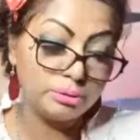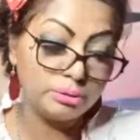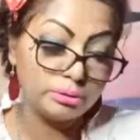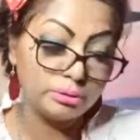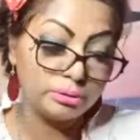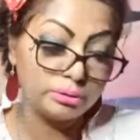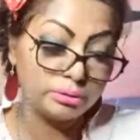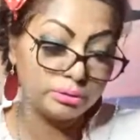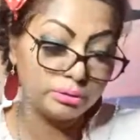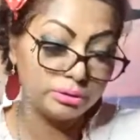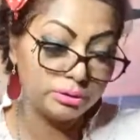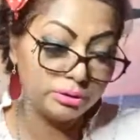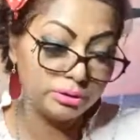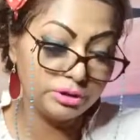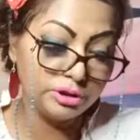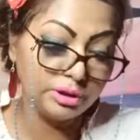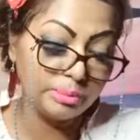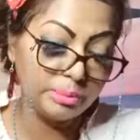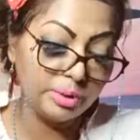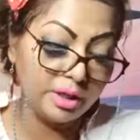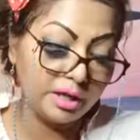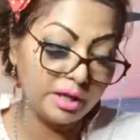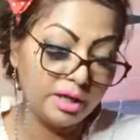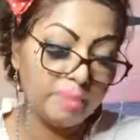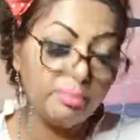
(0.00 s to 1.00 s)
So
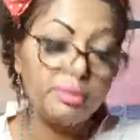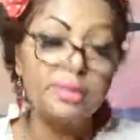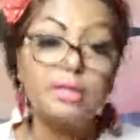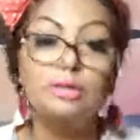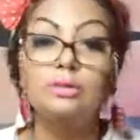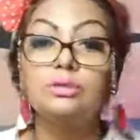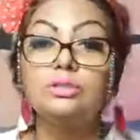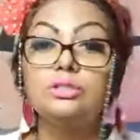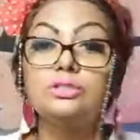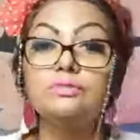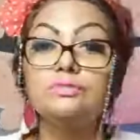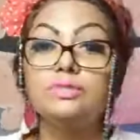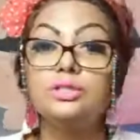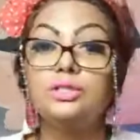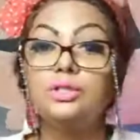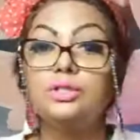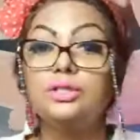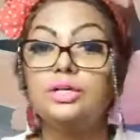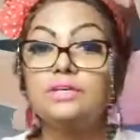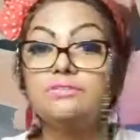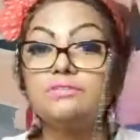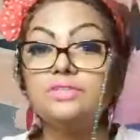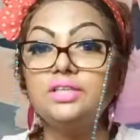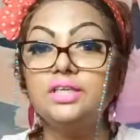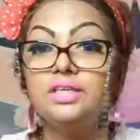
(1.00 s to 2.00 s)
Gemini, by the looks of it, you
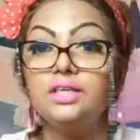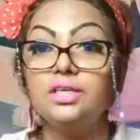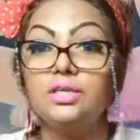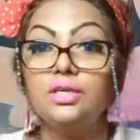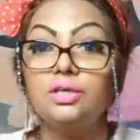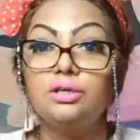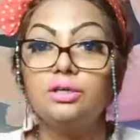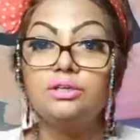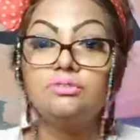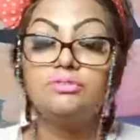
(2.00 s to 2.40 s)
have taken your